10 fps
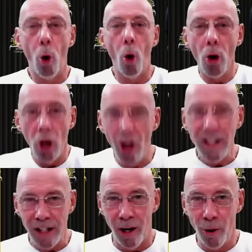All
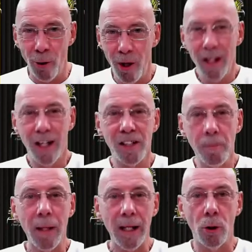I know as
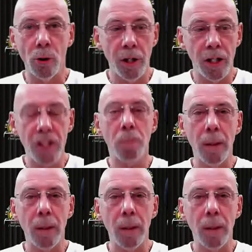a Bitcoiner that's